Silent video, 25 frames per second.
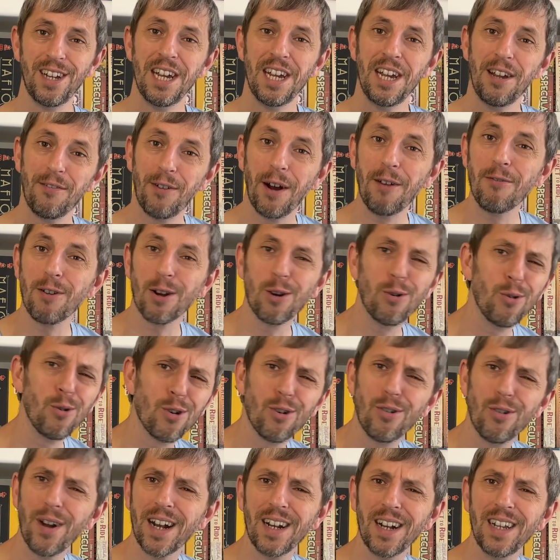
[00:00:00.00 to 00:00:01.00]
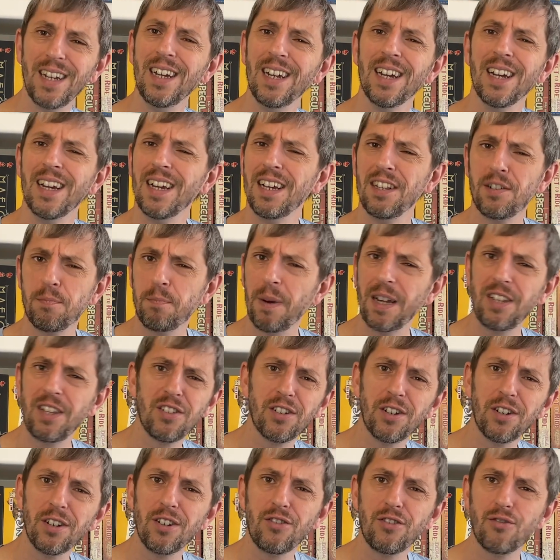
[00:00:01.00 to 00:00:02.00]
If I recall correctly, it's
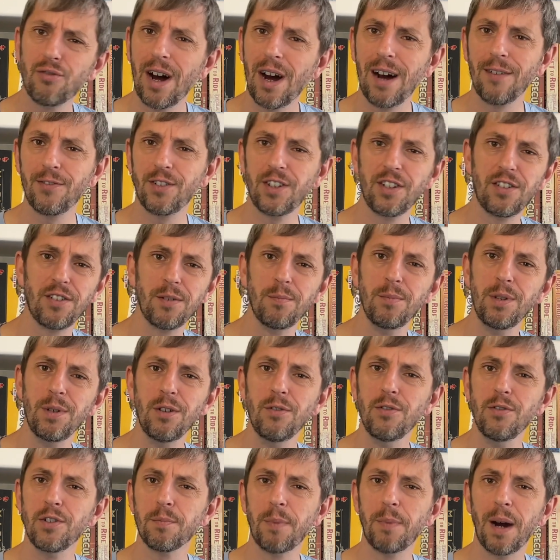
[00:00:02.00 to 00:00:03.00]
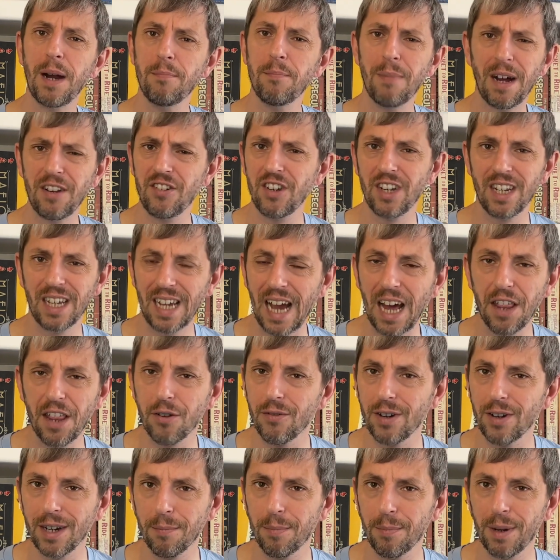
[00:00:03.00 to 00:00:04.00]
based on a draft system used by Magic the
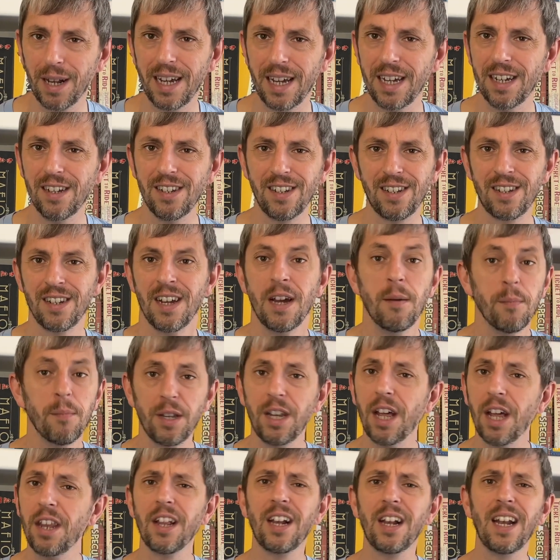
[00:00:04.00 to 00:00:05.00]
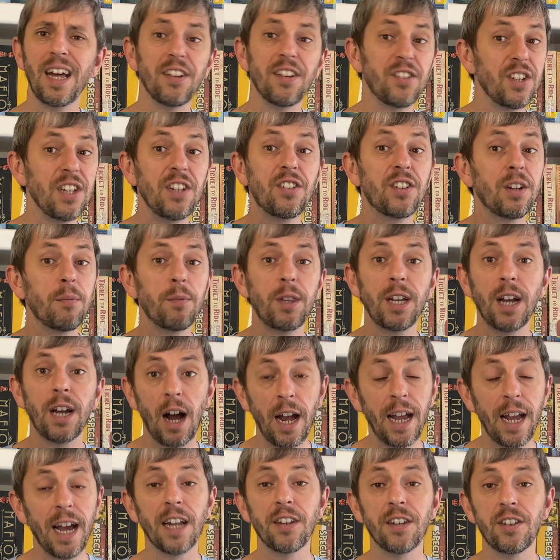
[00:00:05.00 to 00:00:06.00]
Gathering players, but nonetheless, it's something
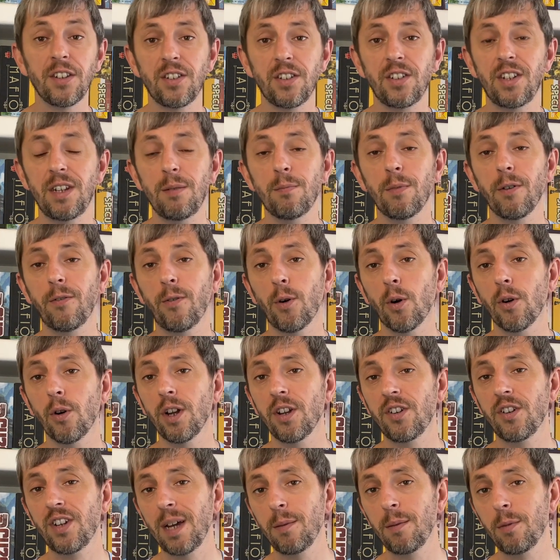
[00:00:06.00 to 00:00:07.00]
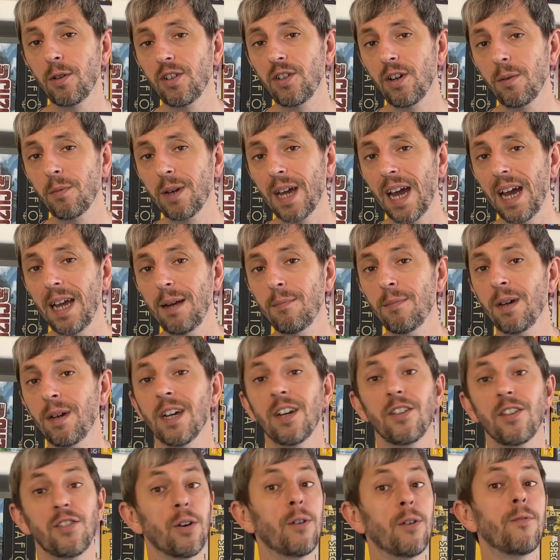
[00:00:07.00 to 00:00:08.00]
I hadn't seen before in a tabletop game,
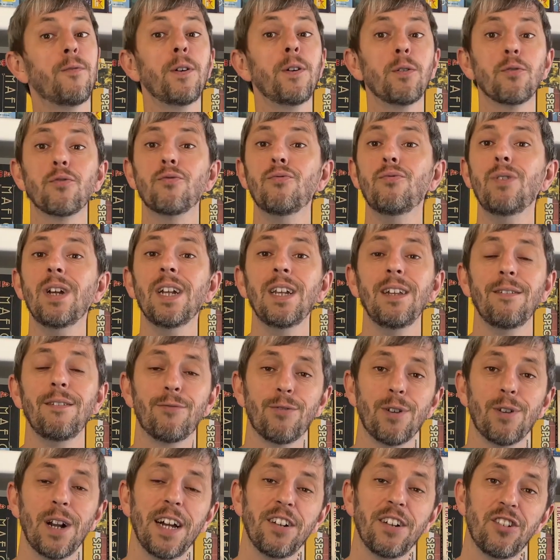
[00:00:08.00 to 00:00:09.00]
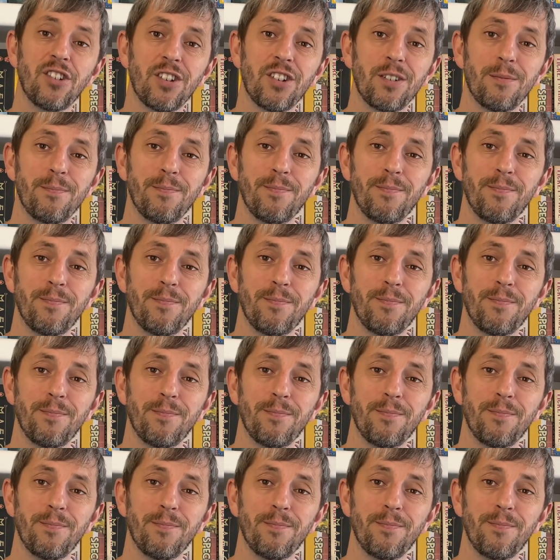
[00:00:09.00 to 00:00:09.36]
so it feels really fresh.